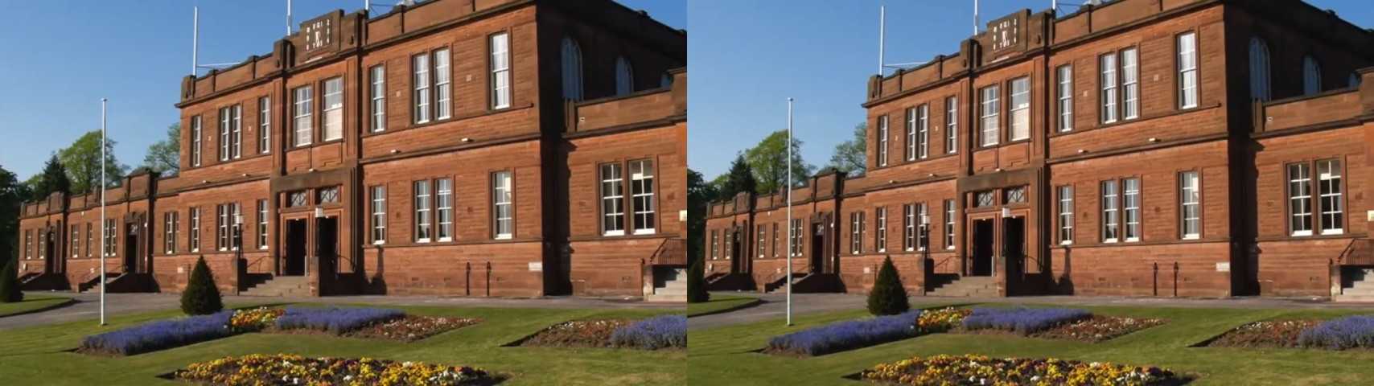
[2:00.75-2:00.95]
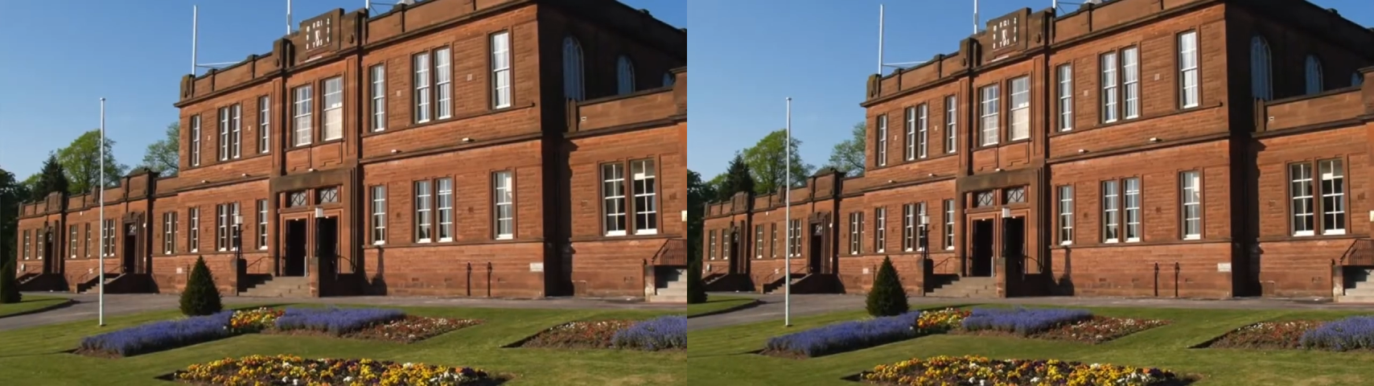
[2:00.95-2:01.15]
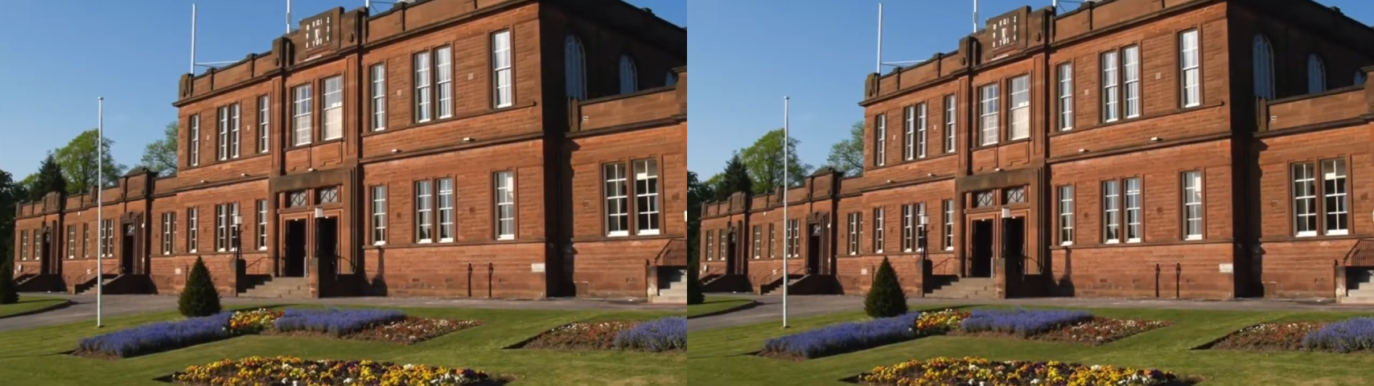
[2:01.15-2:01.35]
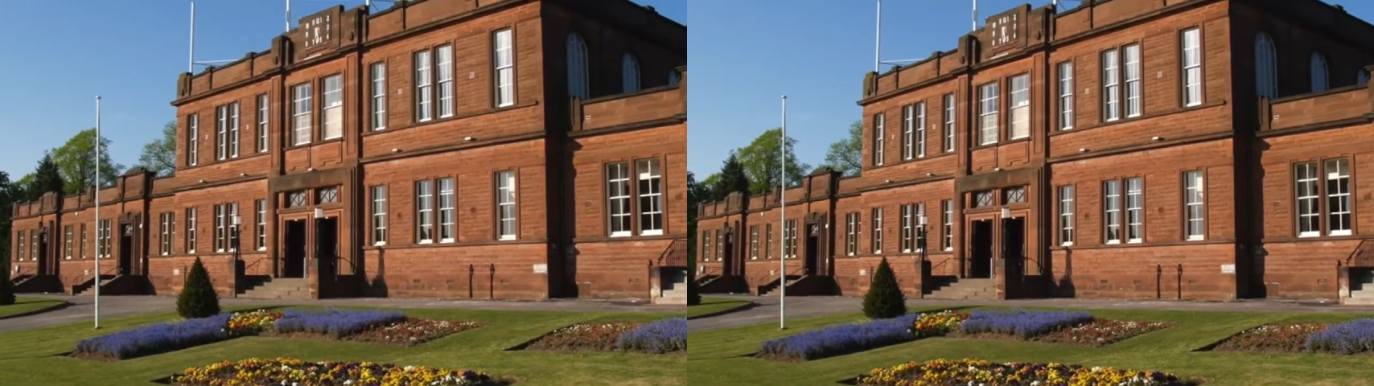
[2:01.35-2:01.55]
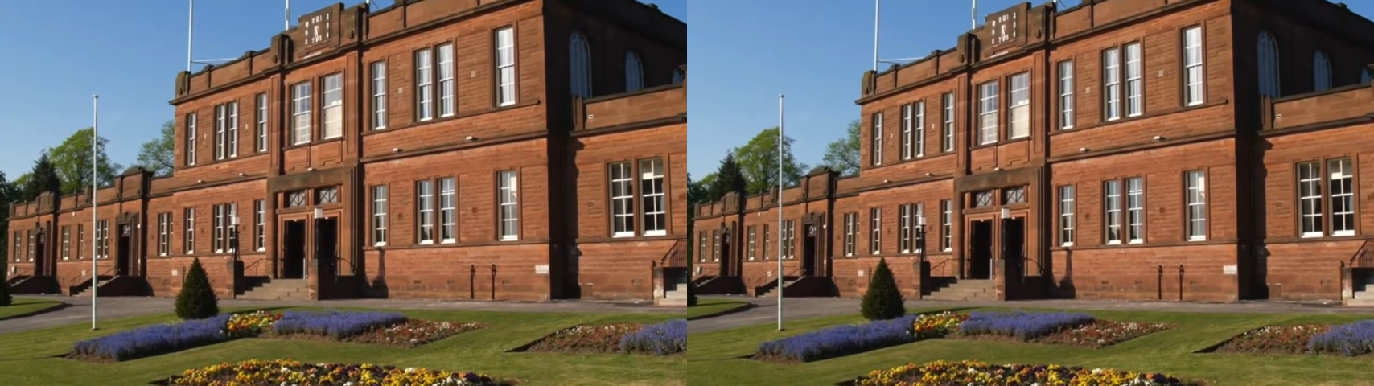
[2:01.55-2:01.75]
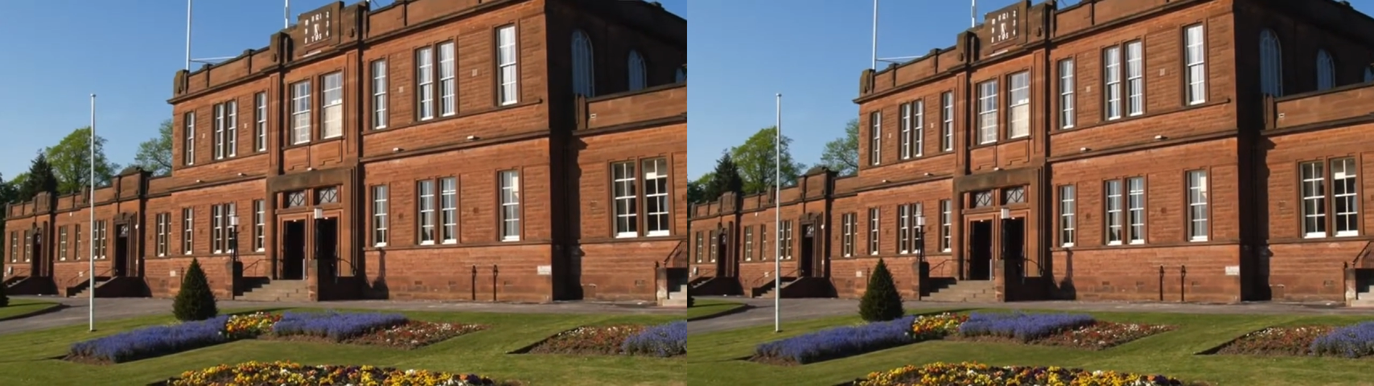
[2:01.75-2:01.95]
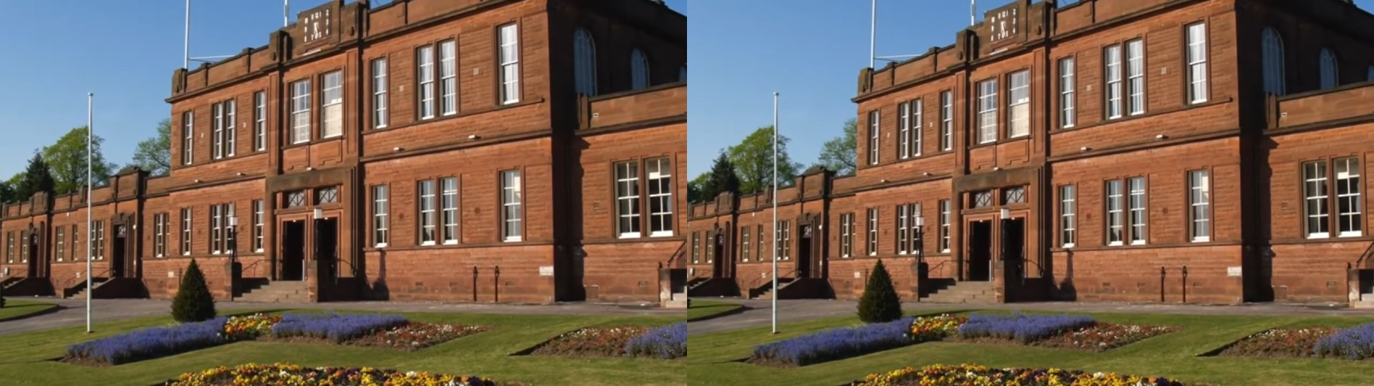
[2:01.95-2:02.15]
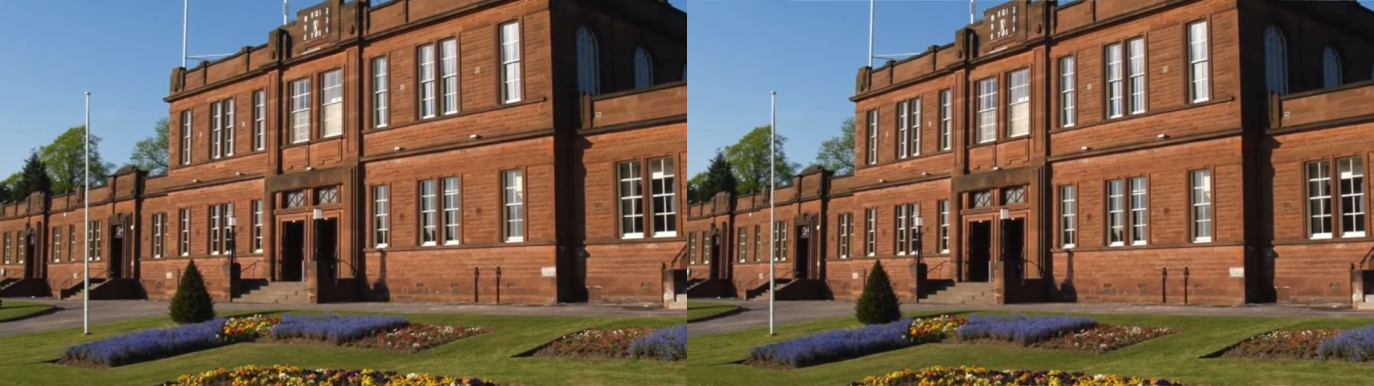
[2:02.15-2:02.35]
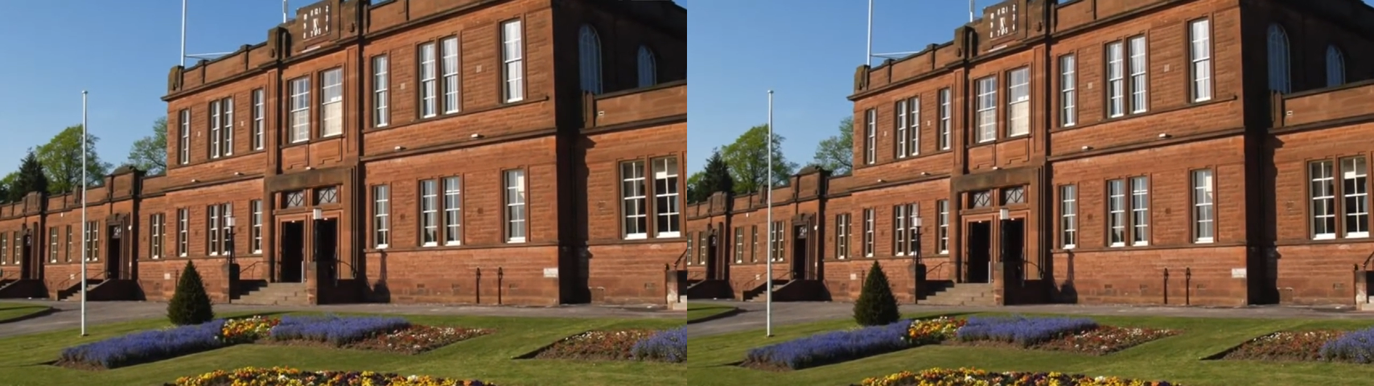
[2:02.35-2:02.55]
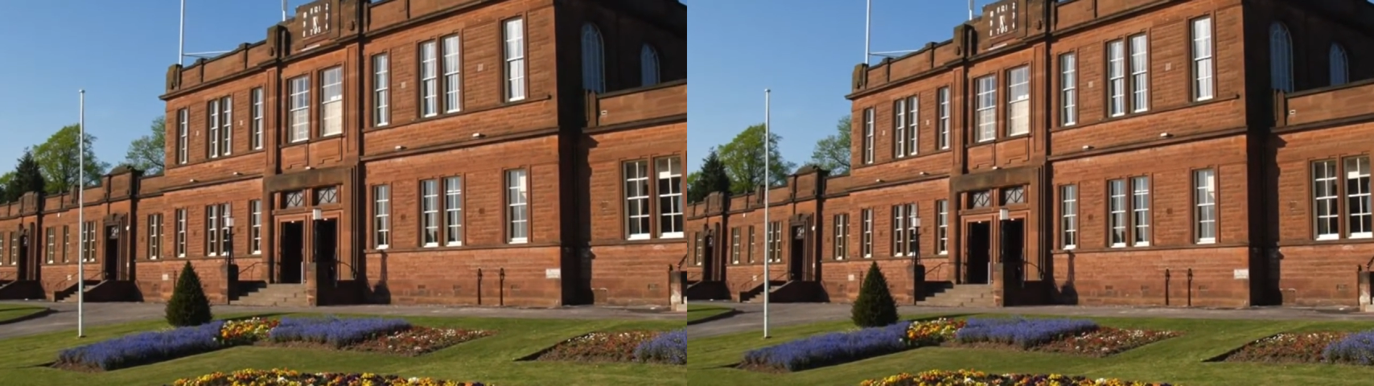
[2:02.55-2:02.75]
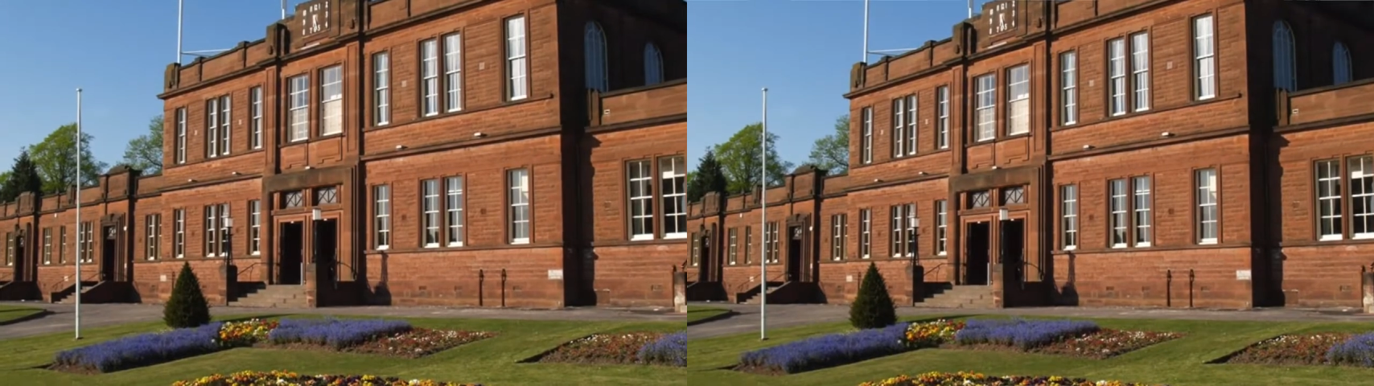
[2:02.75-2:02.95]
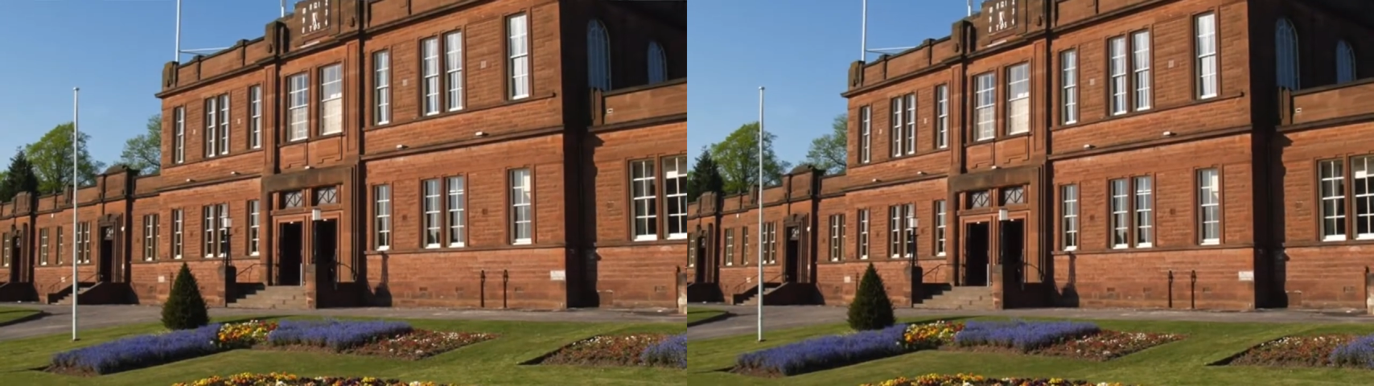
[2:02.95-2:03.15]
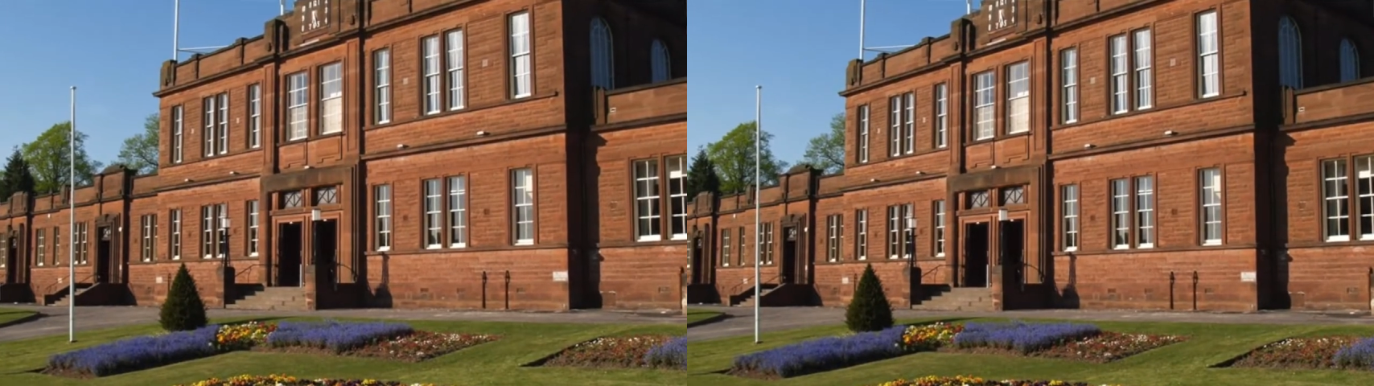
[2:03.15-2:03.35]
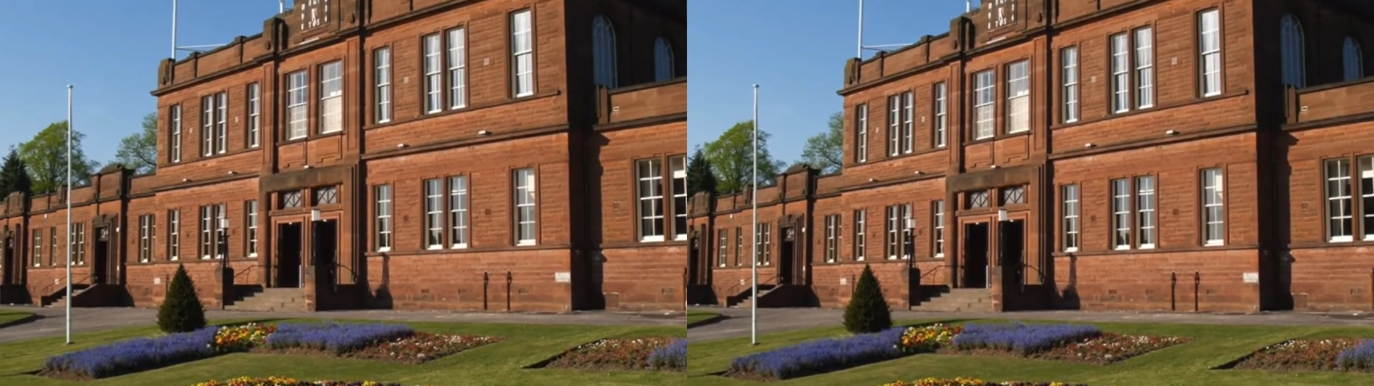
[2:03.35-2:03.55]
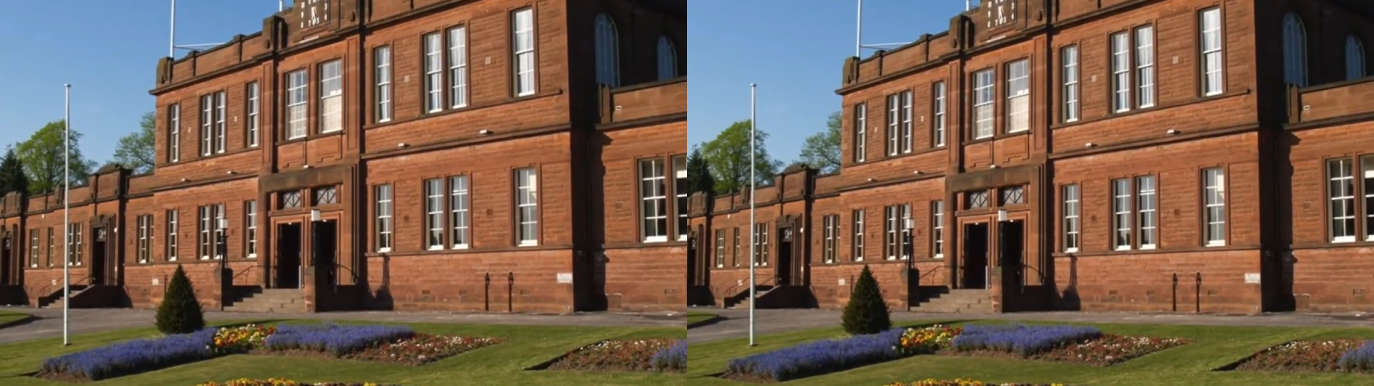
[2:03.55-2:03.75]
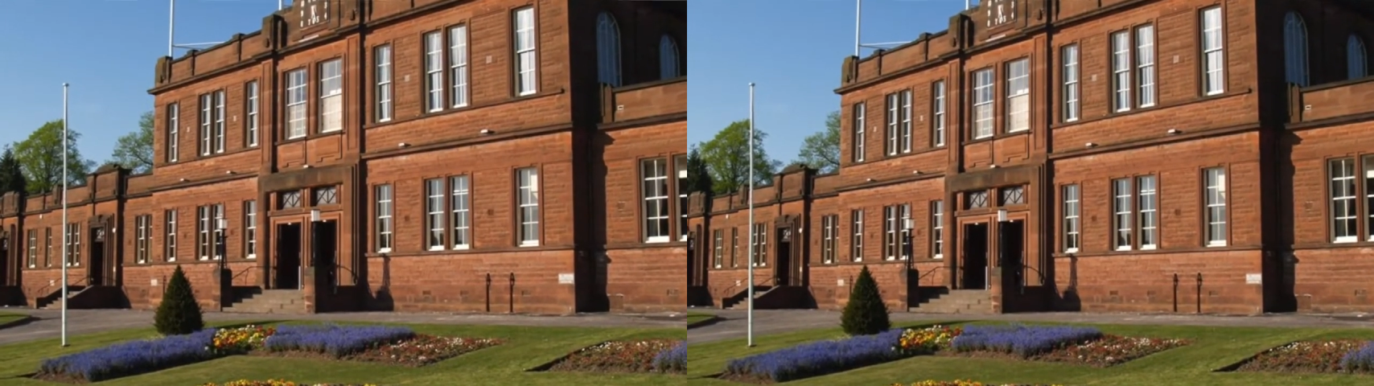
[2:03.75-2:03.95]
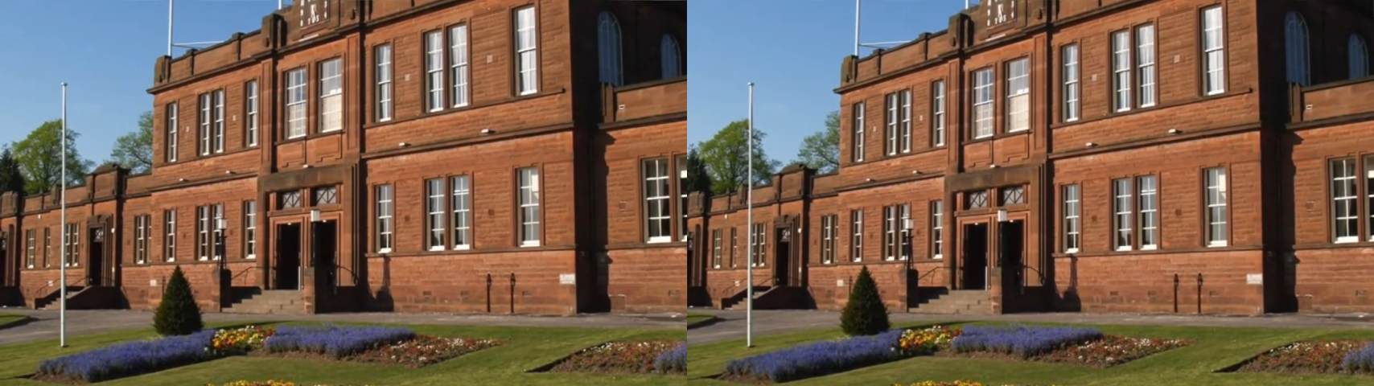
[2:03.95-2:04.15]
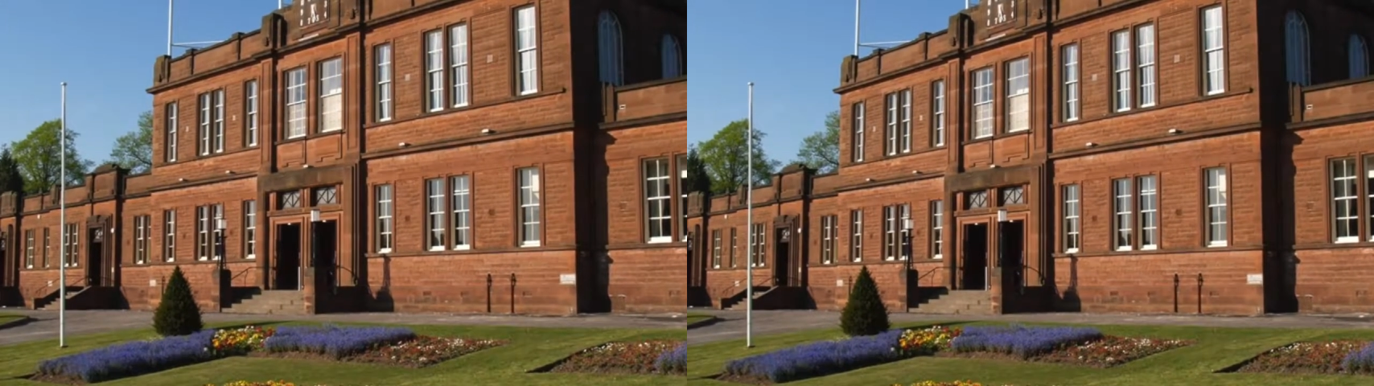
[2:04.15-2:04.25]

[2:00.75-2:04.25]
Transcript: (no speaker visible)